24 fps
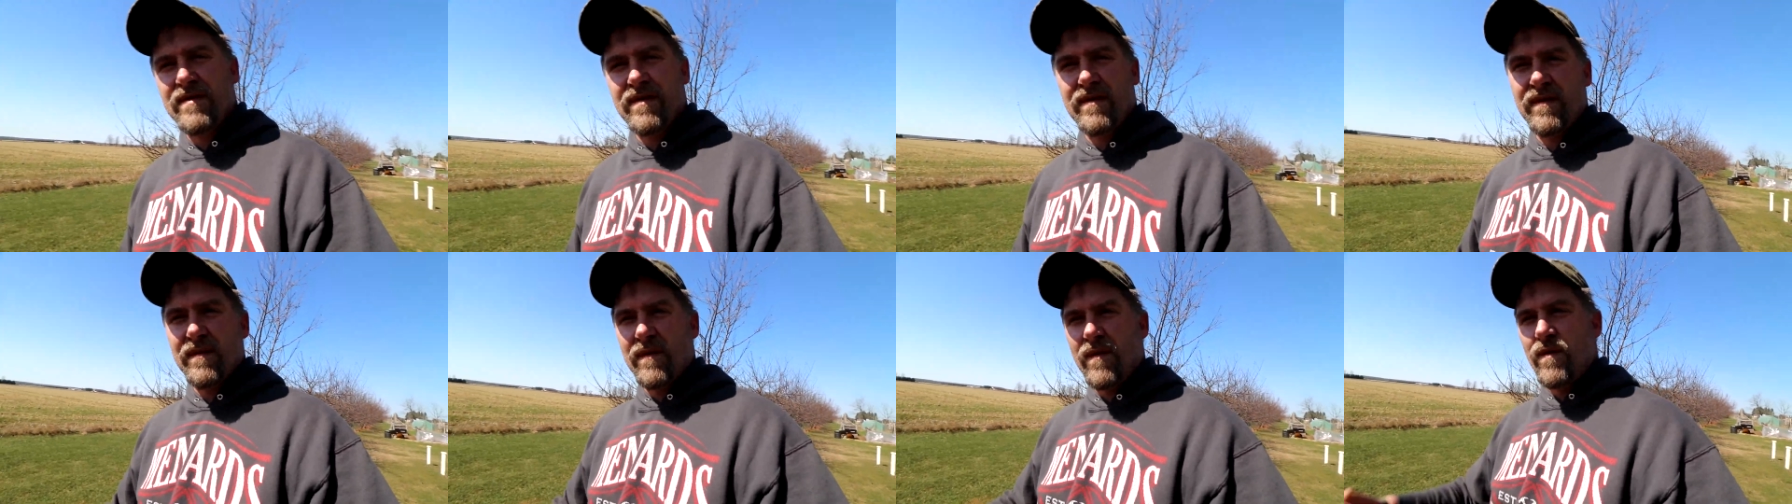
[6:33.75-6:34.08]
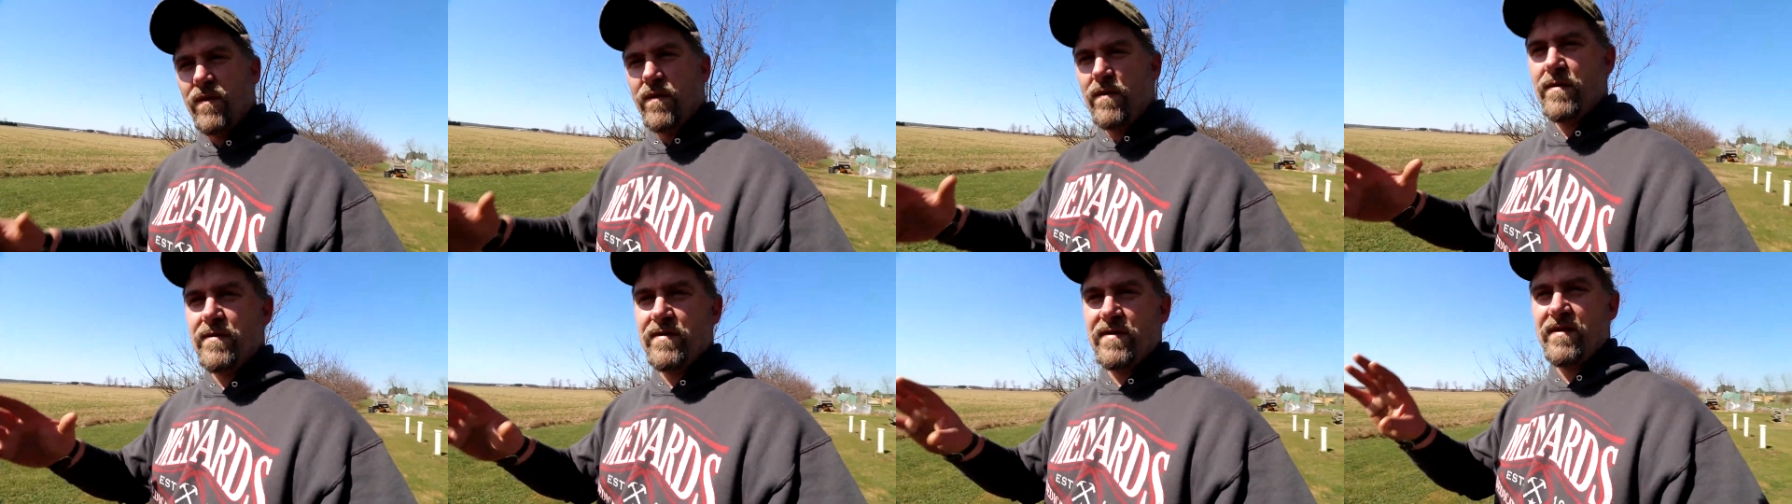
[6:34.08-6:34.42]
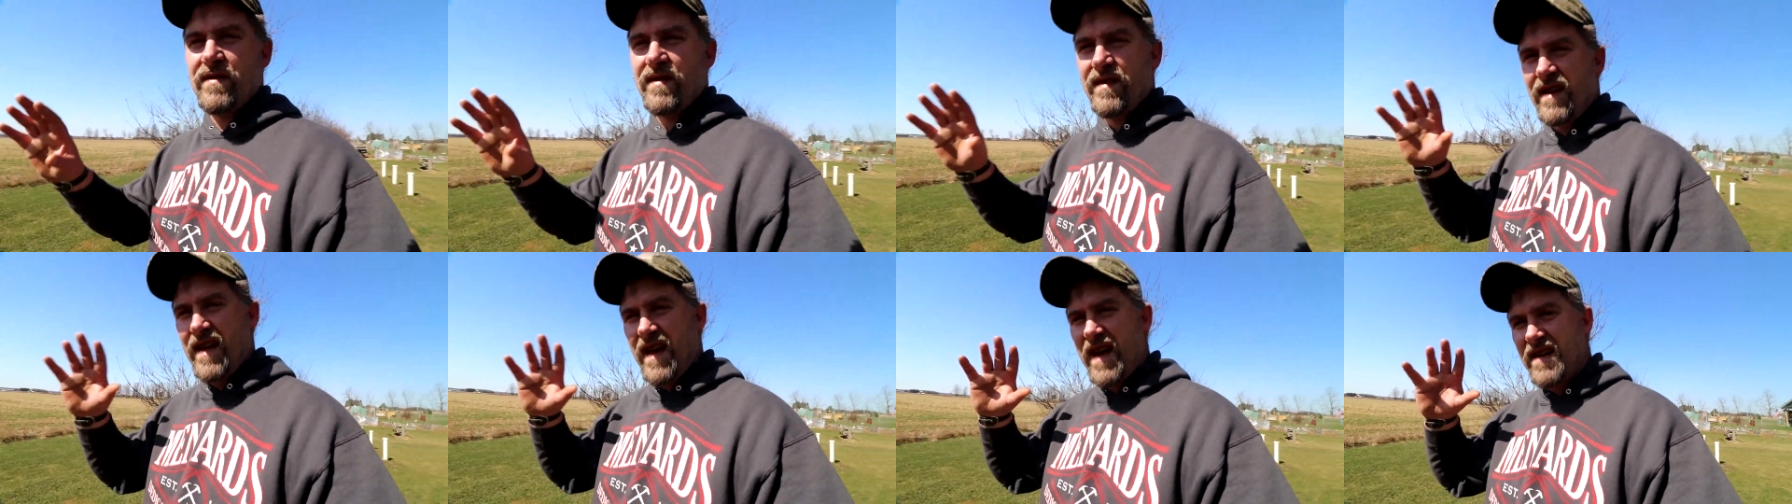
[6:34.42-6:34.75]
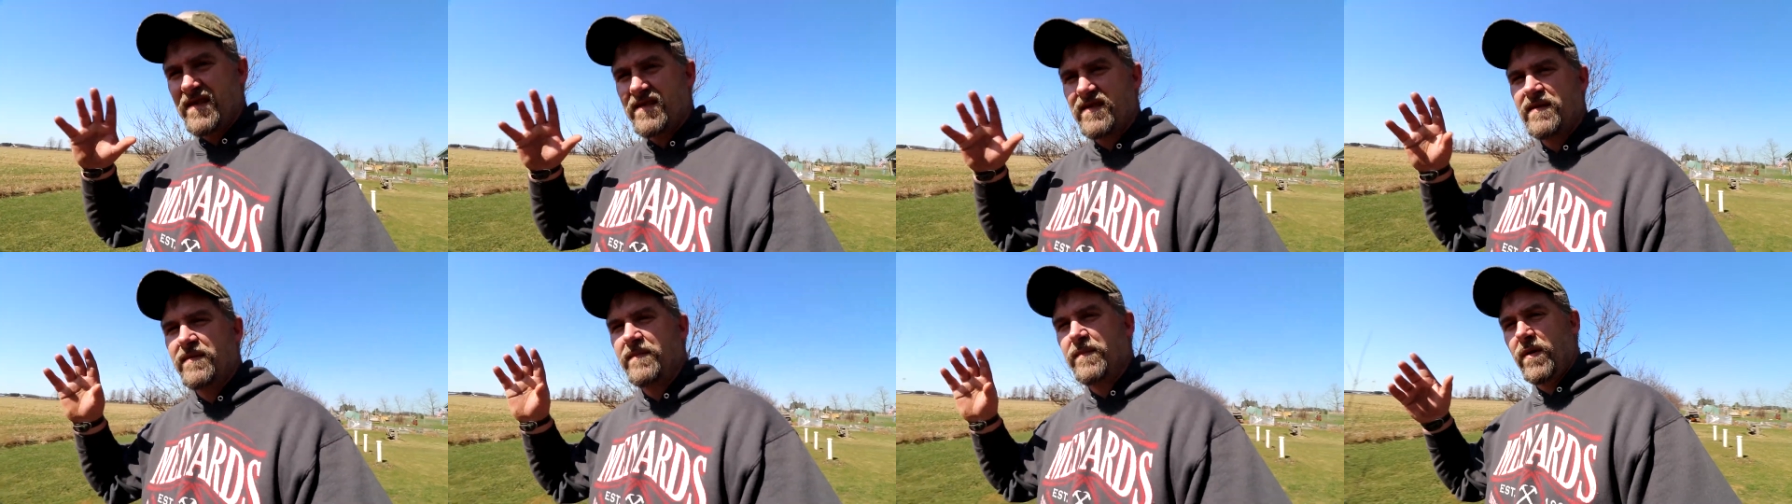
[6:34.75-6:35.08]
or the holes or the
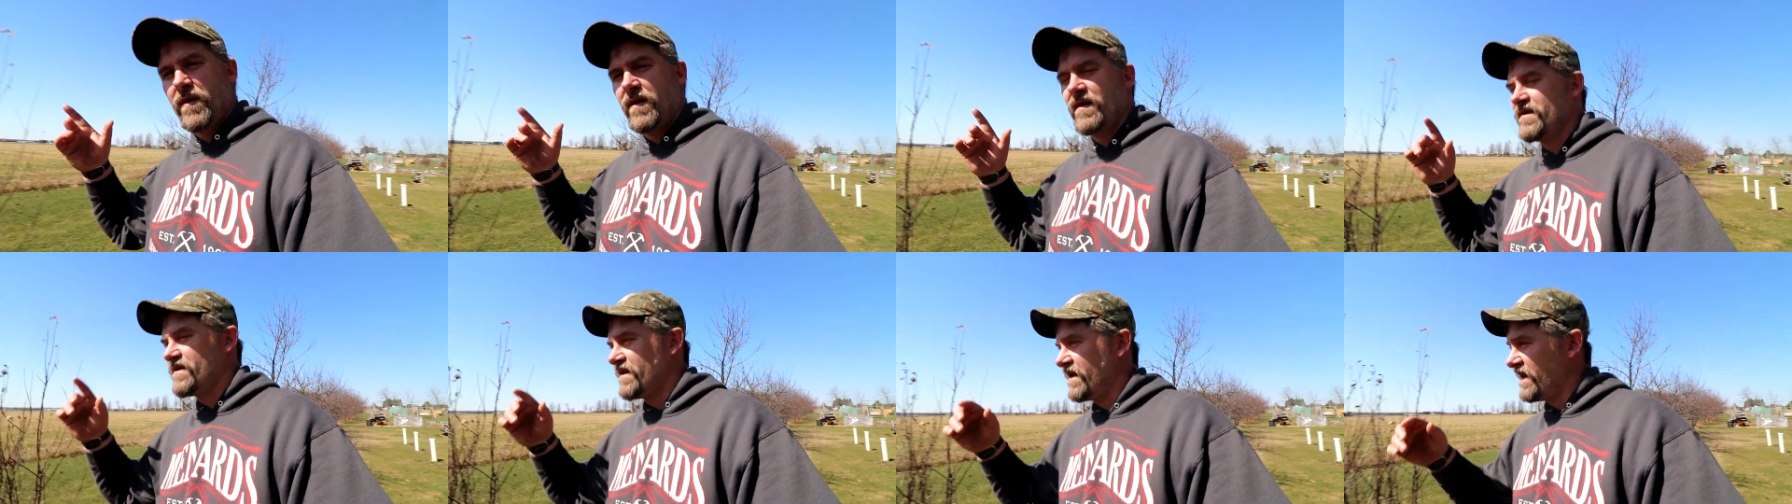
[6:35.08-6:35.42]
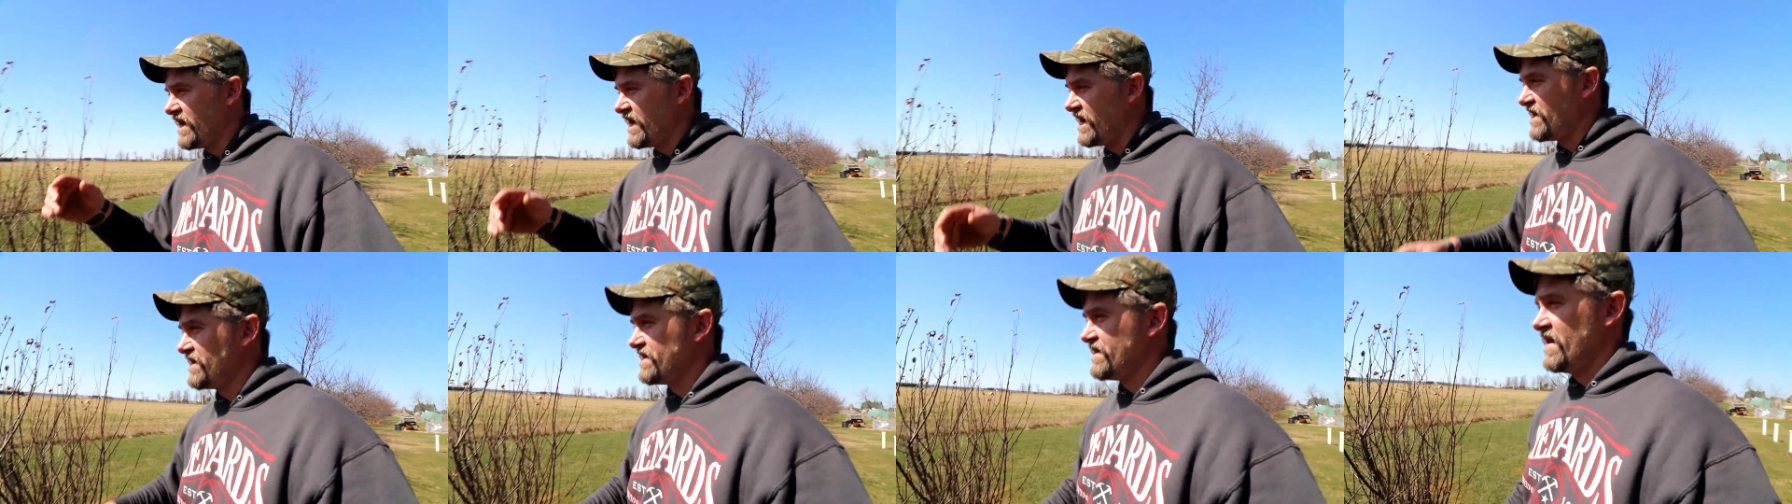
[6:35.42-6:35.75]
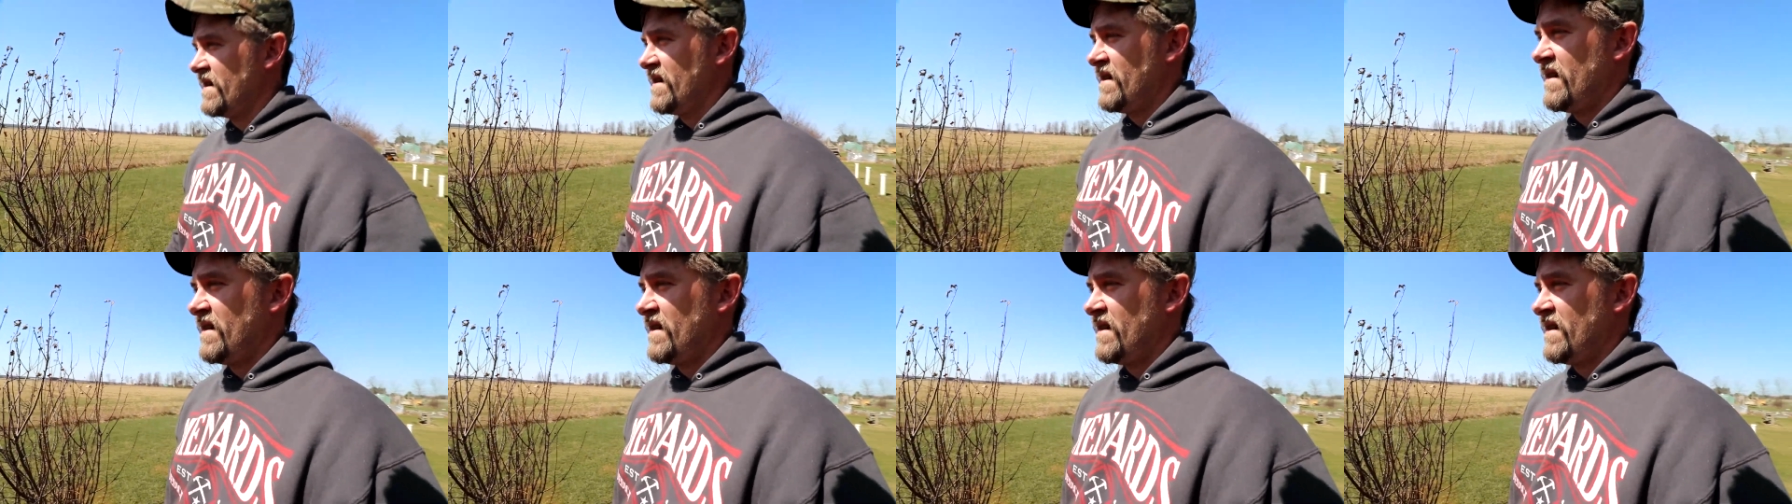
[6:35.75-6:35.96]
nasty parts of things.